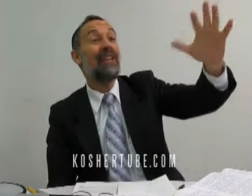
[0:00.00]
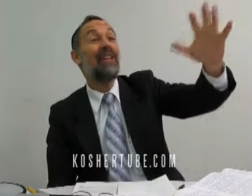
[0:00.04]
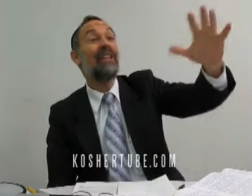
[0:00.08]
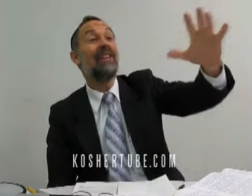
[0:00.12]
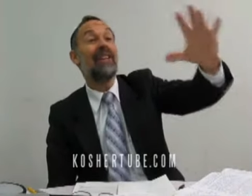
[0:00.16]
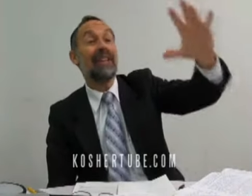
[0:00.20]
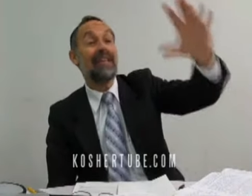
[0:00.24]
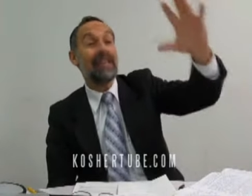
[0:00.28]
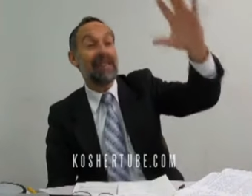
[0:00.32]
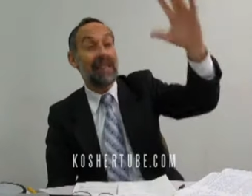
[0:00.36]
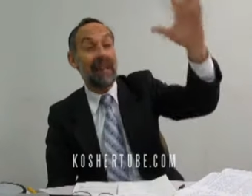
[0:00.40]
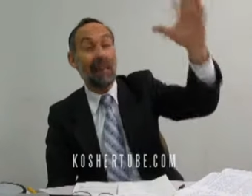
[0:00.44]

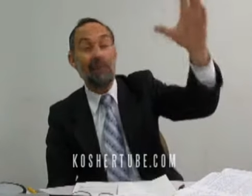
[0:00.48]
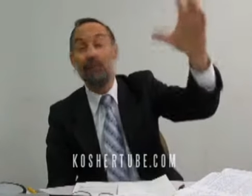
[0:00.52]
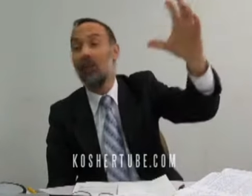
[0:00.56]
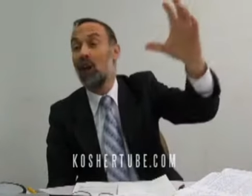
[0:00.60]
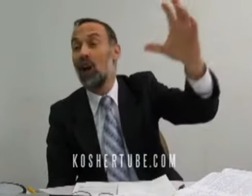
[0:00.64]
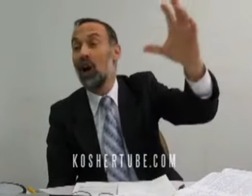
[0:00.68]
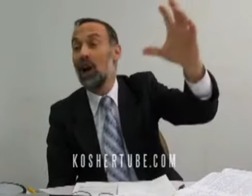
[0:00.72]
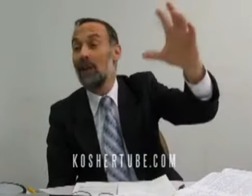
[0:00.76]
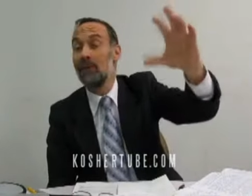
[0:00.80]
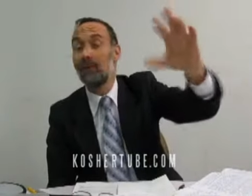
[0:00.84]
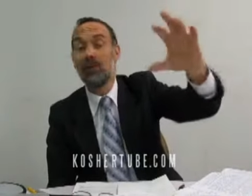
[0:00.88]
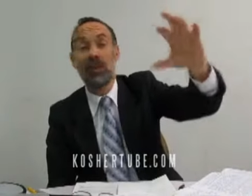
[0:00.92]
that
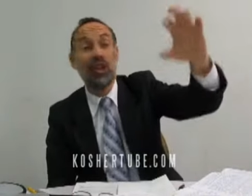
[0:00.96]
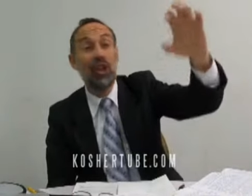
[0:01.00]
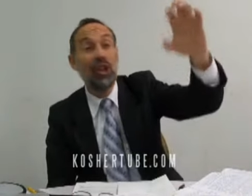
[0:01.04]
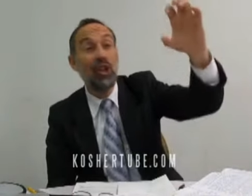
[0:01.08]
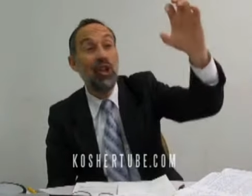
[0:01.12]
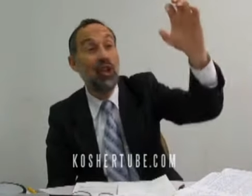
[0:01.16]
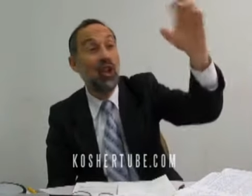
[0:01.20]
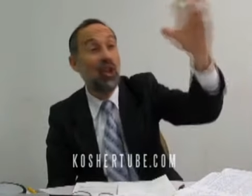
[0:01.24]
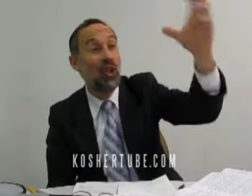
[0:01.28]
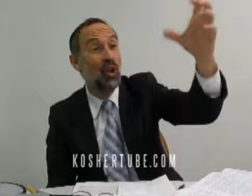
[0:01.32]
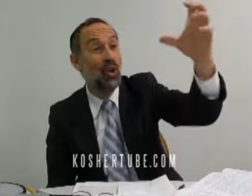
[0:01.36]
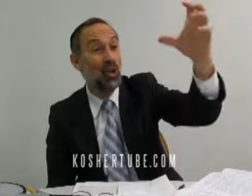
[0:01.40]
sometimes the
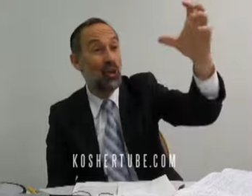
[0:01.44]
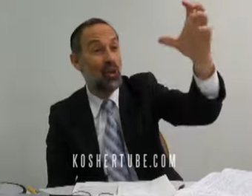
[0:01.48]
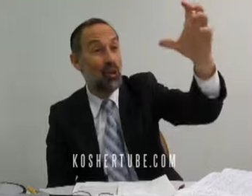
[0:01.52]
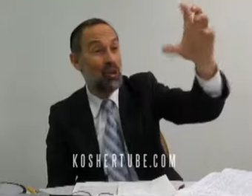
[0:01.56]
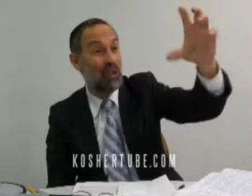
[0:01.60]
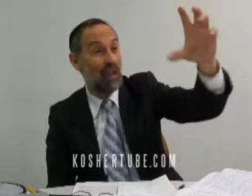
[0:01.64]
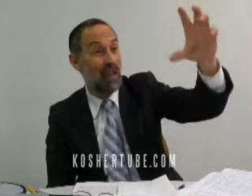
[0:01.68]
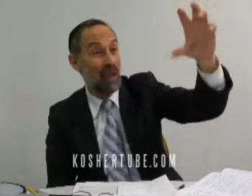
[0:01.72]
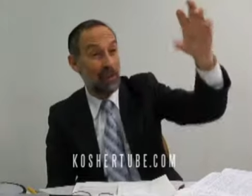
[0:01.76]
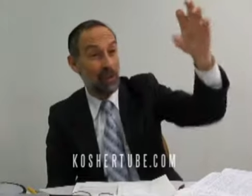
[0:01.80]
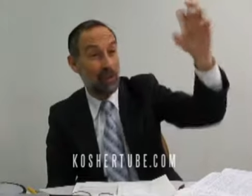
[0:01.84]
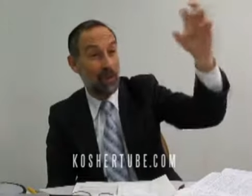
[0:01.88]
news
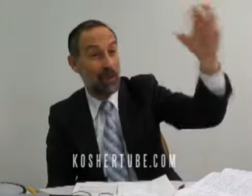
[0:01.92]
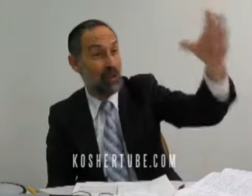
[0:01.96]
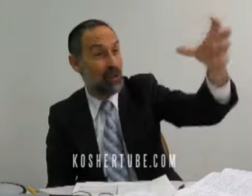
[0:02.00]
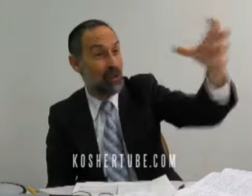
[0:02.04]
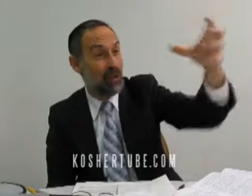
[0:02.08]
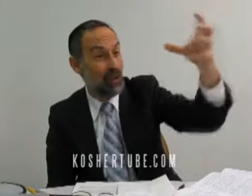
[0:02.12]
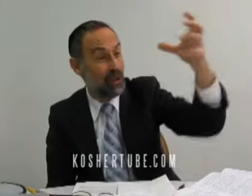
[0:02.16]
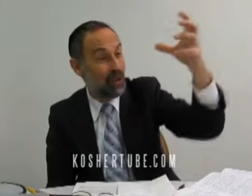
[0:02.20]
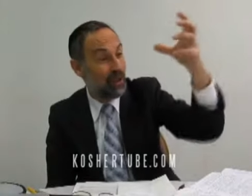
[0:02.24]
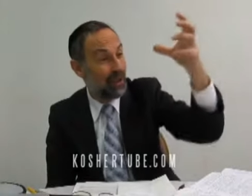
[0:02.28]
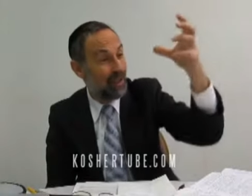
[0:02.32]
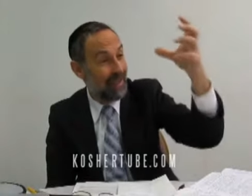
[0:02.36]
that a
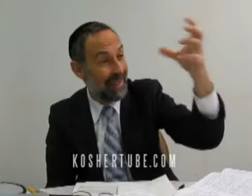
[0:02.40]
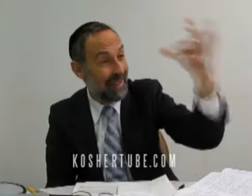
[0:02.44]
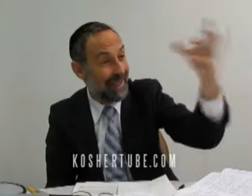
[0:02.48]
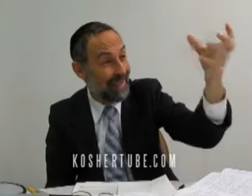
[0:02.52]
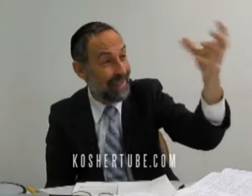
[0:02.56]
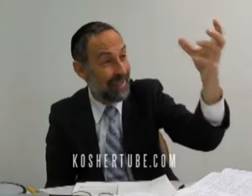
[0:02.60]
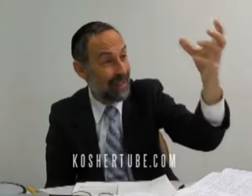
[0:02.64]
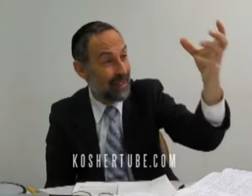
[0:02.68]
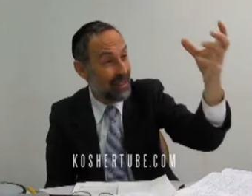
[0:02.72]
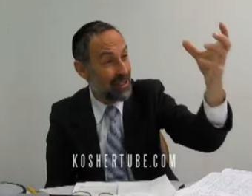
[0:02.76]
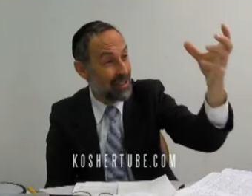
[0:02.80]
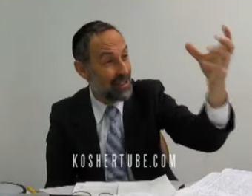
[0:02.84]
person
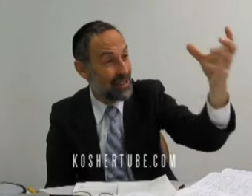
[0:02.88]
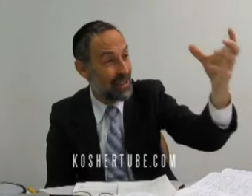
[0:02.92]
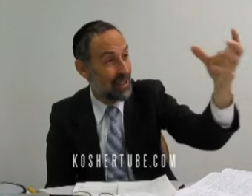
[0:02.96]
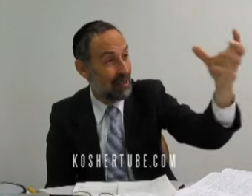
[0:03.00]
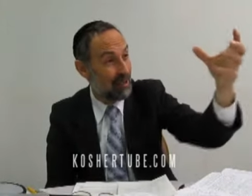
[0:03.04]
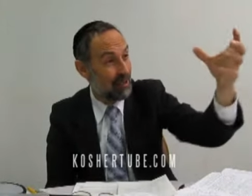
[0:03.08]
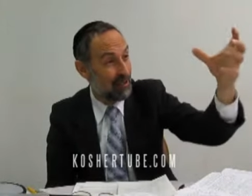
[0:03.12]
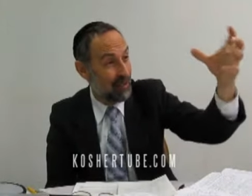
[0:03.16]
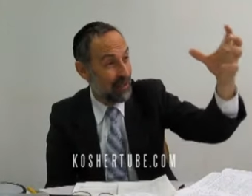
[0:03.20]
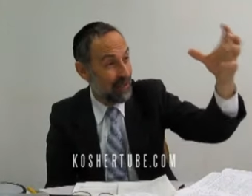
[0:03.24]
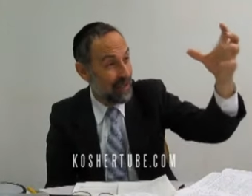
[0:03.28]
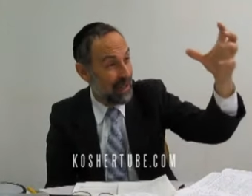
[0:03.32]
hears,
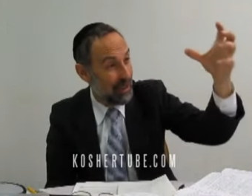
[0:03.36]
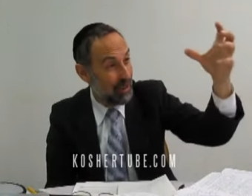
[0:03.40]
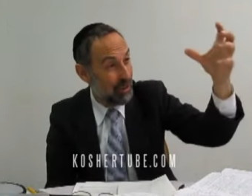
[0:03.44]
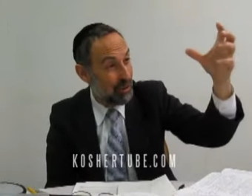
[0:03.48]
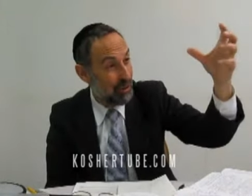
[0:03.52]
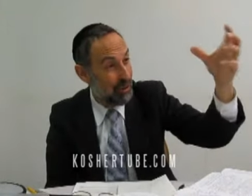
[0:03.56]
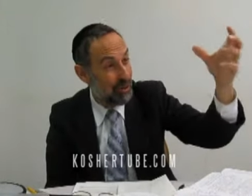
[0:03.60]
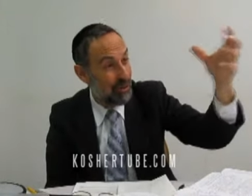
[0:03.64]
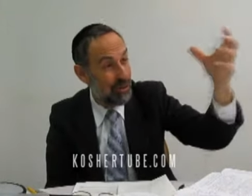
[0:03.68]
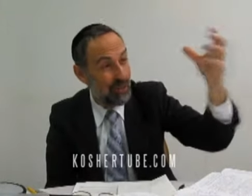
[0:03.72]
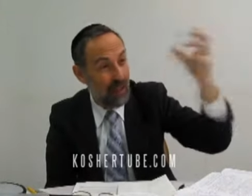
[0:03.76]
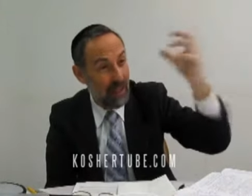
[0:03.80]
that, that,
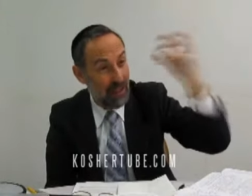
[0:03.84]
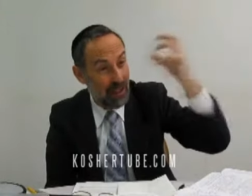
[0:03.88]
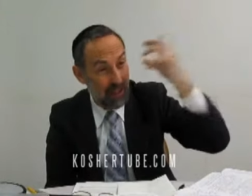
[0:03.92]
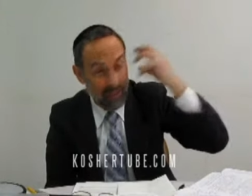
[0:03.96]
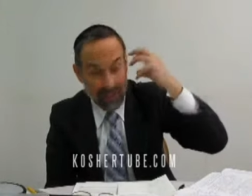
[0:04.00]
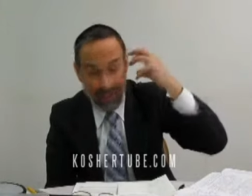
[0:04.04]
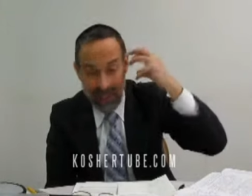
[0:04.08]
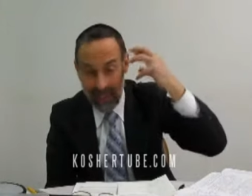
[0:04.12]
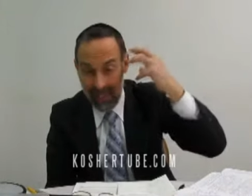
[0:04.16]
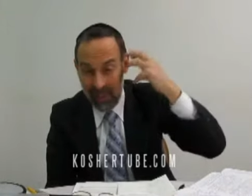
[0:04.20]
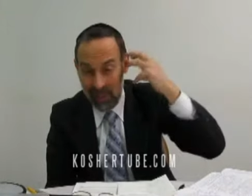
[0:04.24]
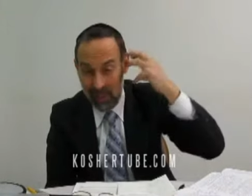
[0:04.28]
he, that,
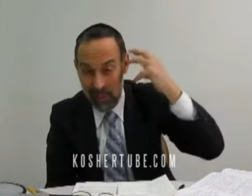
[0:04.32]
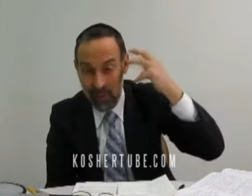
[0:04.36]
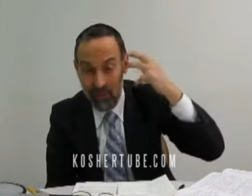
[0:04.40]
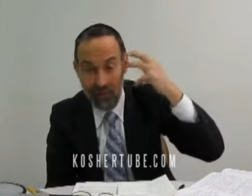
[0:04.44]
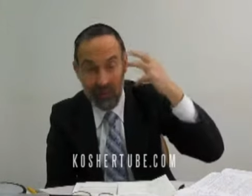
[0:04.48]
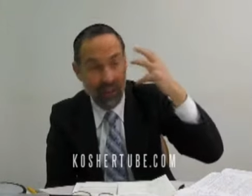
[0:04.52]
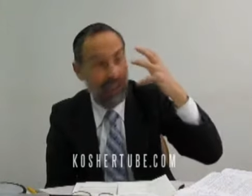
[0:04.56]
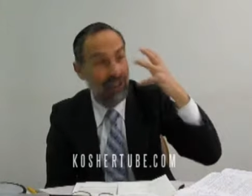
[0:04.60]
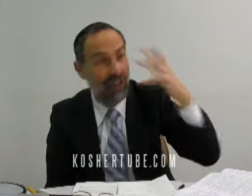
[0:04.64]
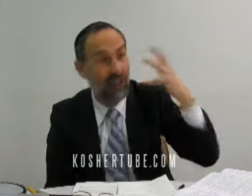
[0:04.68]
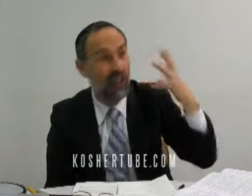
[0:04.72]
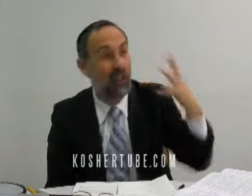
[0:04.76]
that is
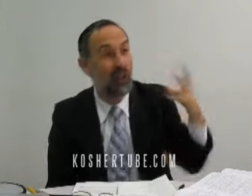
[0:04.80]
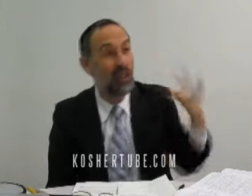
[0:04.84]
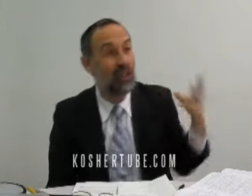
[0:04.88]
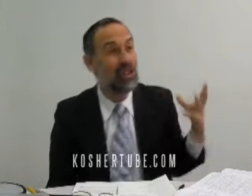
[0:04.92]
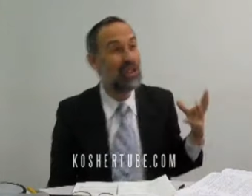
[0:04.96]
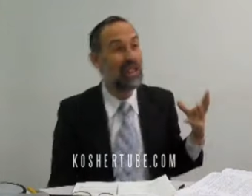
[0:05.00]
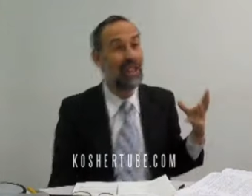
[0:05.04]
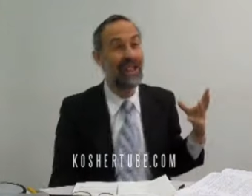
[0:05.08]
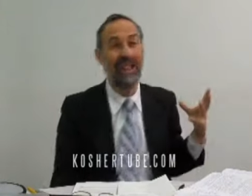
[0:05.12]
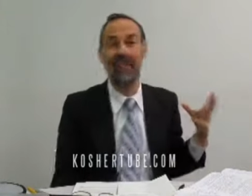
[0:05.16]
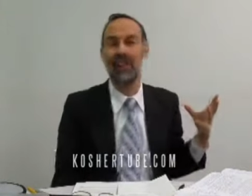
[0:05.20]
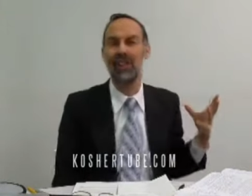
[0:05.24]
revealed to his
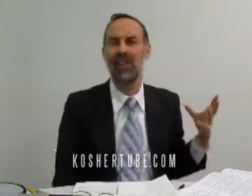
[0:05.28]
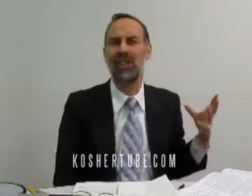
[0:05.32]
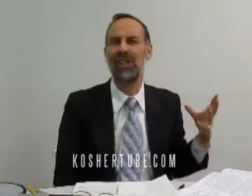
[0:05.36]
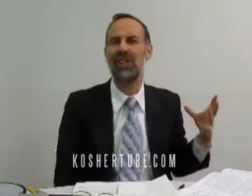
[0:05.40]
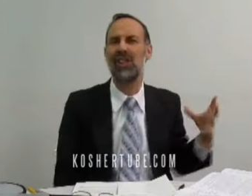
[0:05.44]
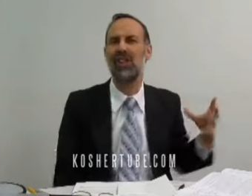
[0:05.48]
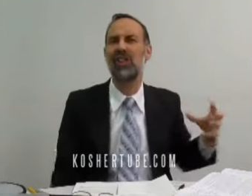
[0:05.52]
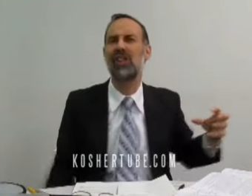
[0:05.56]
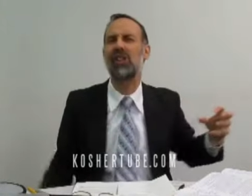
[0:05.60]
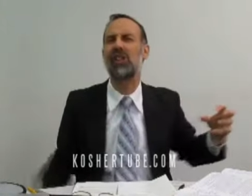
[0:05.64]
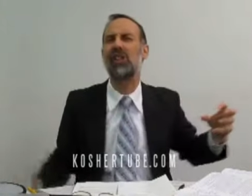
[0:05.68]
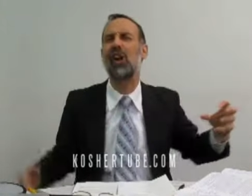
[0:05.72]
ears,
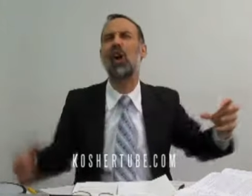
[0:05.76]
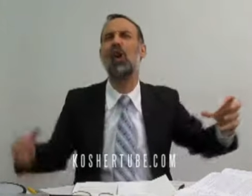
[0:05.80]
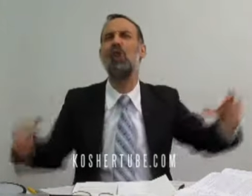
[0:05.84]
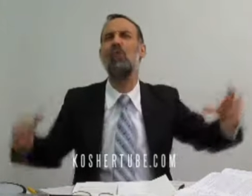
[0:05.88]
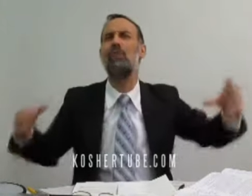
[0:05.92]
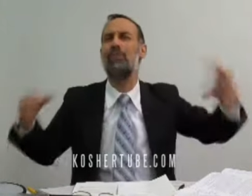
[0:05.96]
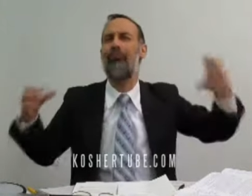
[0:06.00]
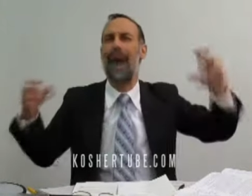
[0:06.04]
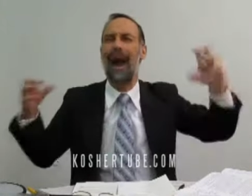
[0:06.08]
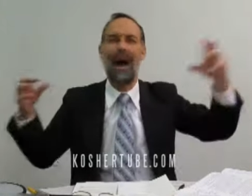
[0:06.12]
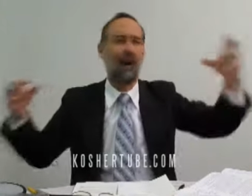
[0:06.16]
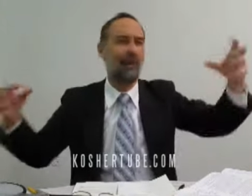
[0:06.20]
is so
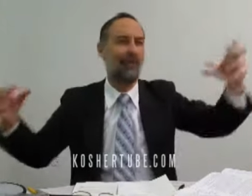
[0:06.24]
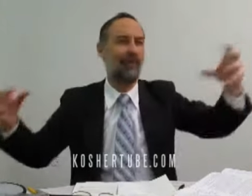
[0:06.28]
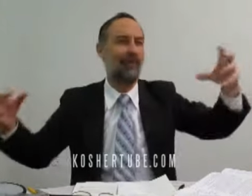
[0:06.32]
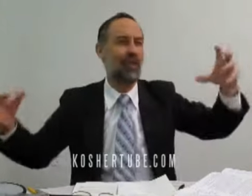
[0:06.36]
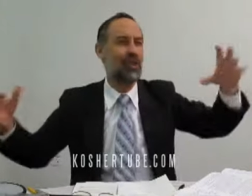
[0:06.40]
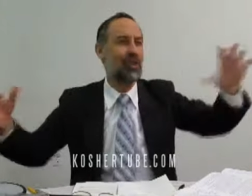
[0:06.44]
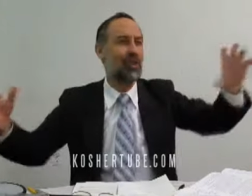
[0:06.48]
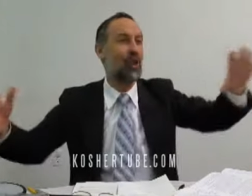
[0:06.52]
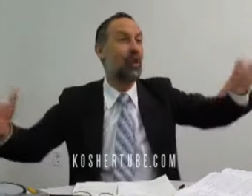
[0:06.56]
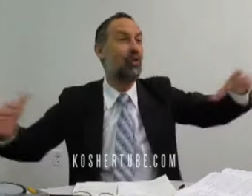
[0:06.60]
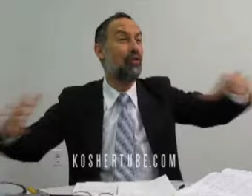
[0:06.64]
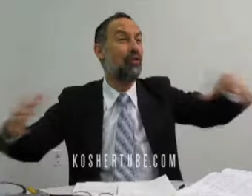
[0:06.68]
powerful,
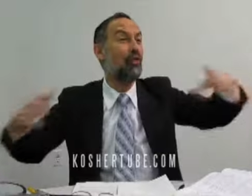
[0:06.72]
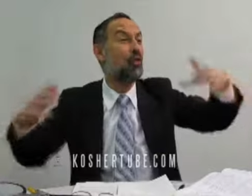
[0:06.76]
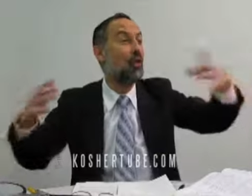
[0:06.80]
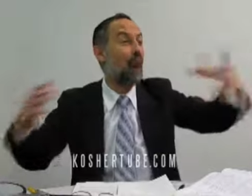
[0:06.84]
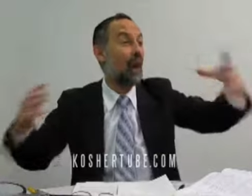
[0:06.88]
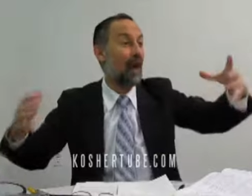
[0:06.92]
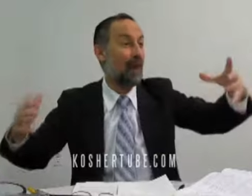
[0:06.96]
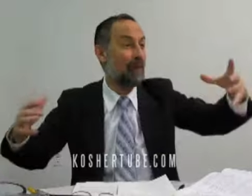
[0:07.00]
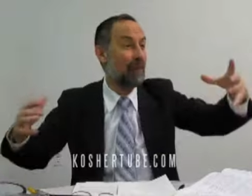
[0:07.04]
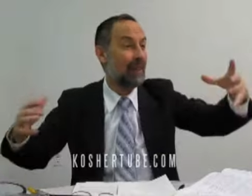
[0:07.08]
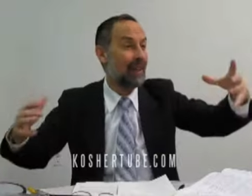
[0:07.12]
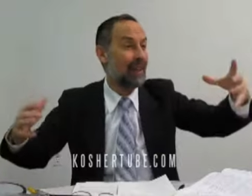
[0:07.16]
so
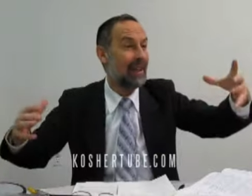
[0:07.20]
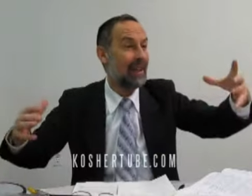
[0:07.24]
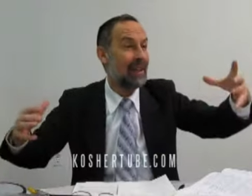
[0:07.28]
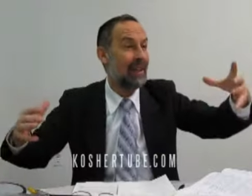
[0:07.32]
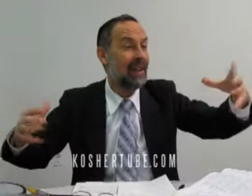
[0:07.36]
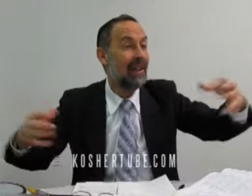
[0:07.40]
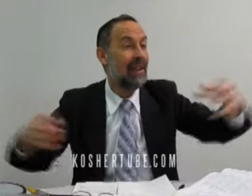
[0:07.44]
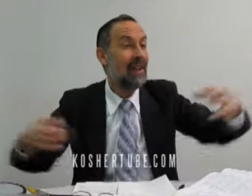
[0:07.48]
overwhelming,